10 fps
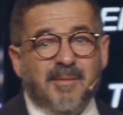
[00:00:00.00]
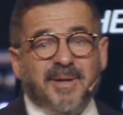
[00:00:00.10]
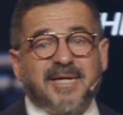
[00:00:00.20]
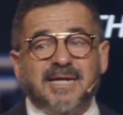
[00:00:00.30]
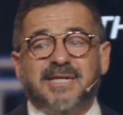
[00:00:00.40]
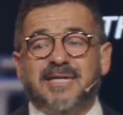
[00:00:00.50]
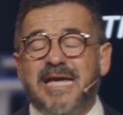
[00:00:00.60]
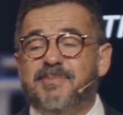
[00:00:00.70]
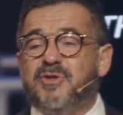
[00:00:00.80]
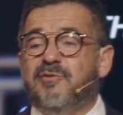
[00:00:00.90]
Because it
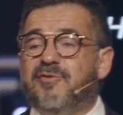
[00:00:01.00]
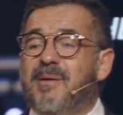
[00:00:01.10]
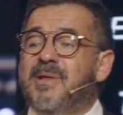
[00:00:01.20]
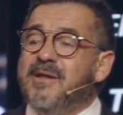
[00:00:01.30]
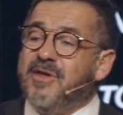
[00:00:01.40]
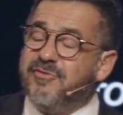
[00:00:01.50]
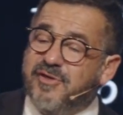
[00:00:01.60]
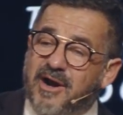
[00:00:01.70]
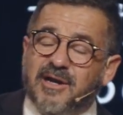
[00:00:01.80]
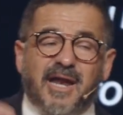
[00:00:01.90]
keeps you from the
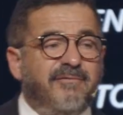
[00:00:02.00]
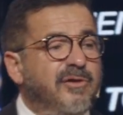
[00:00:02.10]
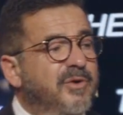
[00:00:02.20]
third level,